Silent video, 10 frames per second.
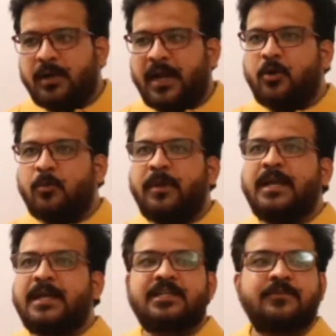be
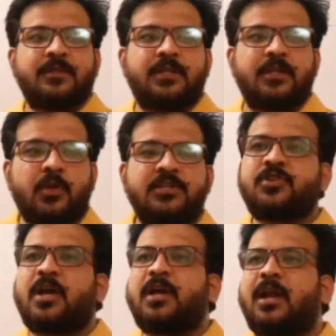in touch with us on
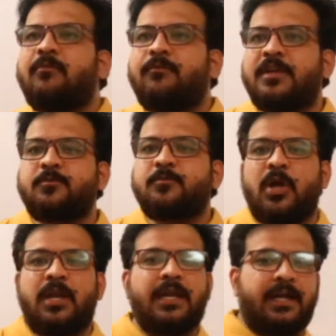Instagram, Facebook
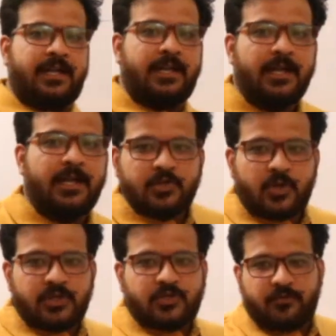and LinkedIn. So
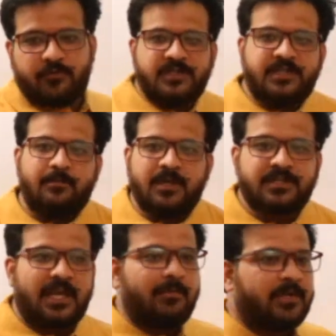instead of wasting much
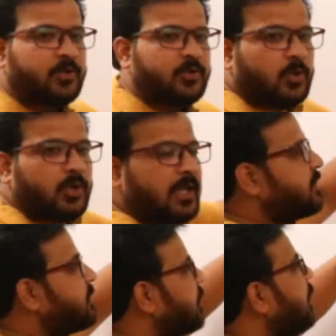time, let's go to the
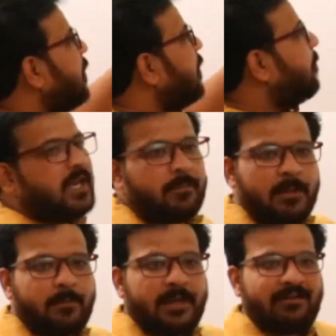answer. Many
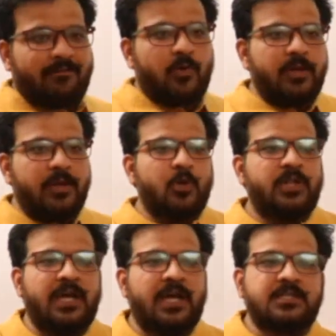people have already put
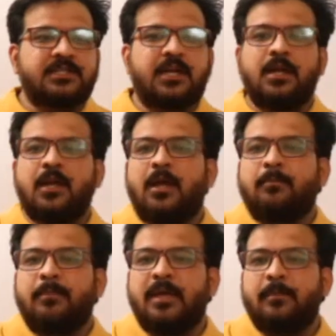the answer.
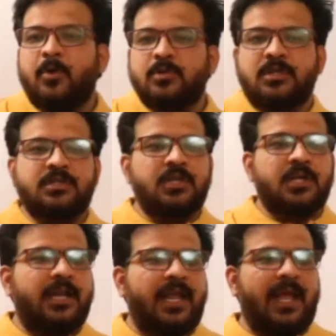Maybe Ojas sir
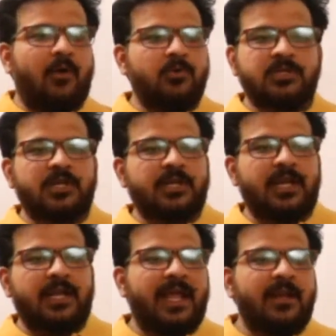can
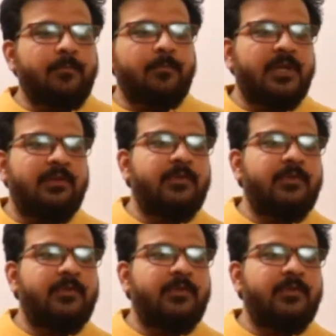help me with